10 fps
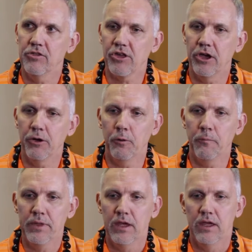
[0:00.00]

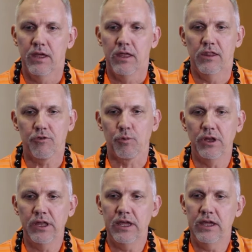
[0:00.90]
So this
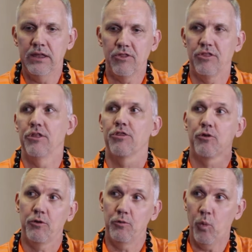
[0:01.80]
really is the
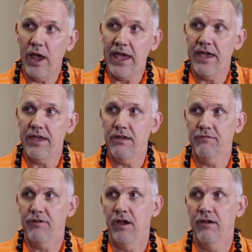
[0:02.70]
third
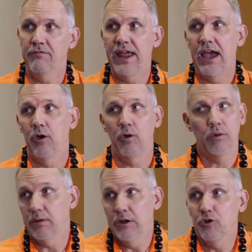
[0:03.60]
wave of now
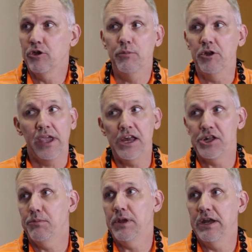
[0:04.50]
a new
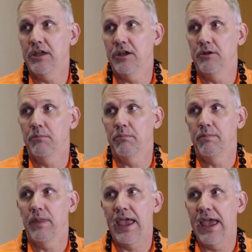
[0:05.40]
communication medium,
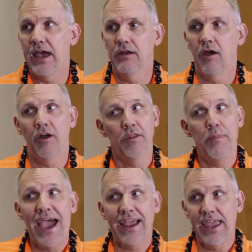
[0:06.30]
and on the
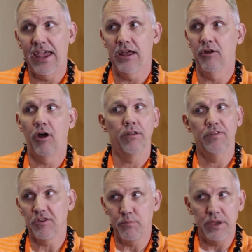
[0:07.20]
back end, all
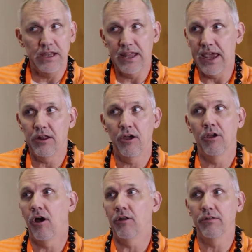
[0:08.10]
of this big data,
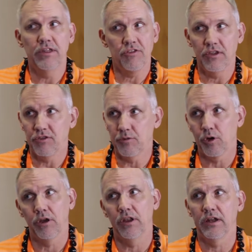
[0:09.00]
all of these things that
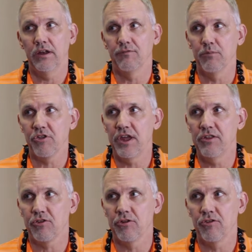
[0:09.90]
we're collecting from
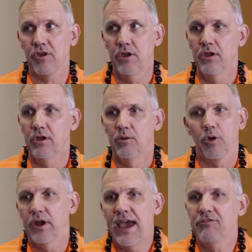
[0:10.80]
sensors,
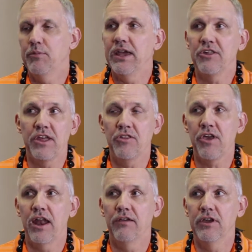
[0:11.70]
we're going to have to make sense
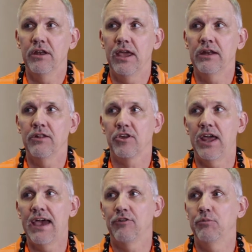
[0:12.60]
out of it, and it's going
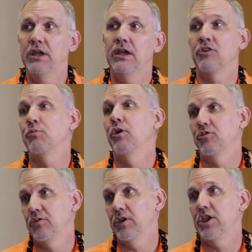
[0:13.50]
to have to be
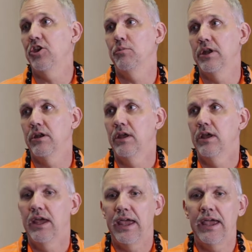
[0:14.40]
exposed to a human.
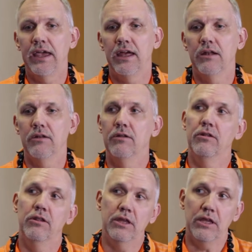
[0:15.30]
And
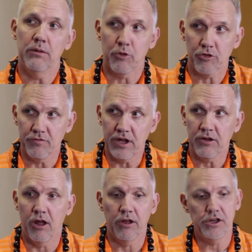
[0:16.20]
the immersive
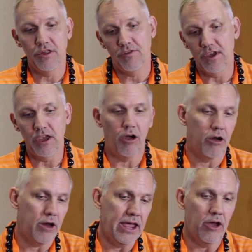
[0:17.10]
technologies,
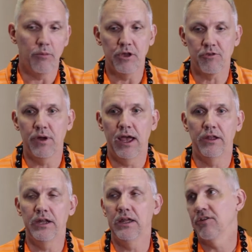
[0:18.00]
VR, AR, mixed
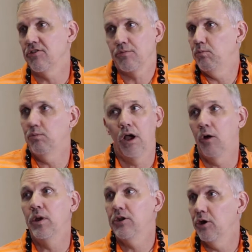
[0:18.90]
reality, is
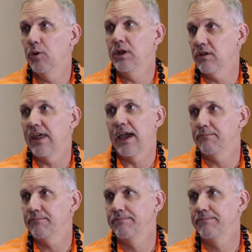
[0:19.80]
a window into that.